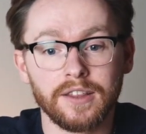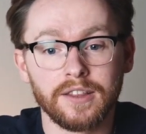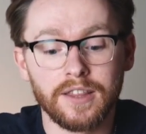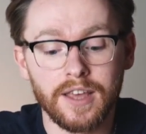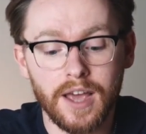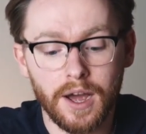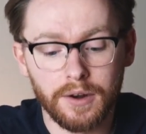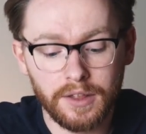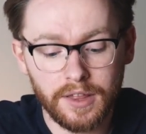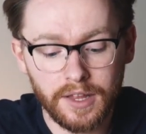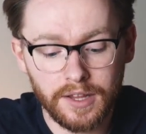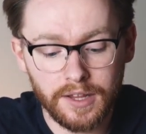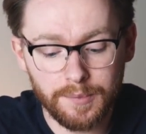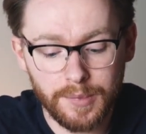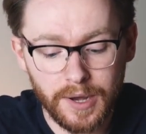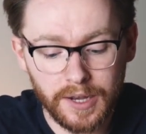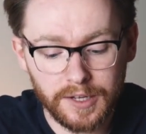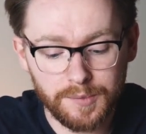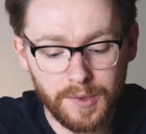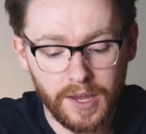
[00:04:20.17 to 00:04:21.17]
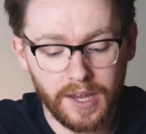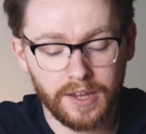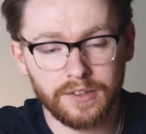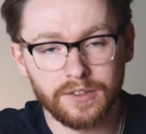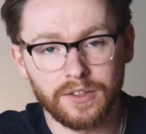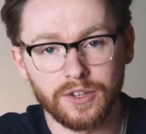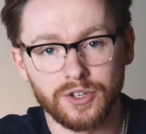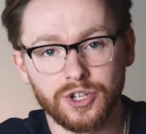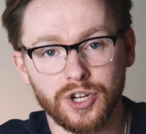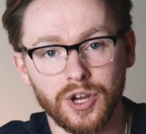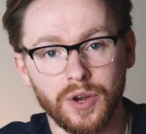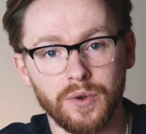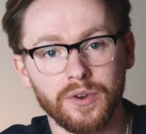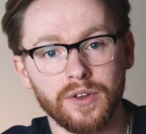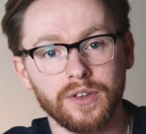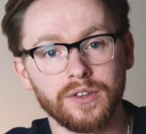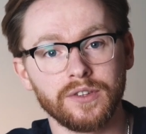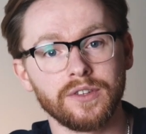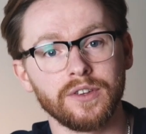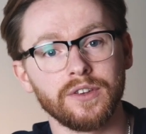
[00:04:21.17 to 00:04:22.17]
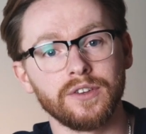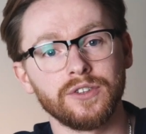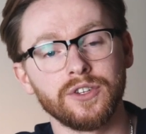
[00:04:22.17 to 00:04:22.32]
The only thing that bugs me is the tuners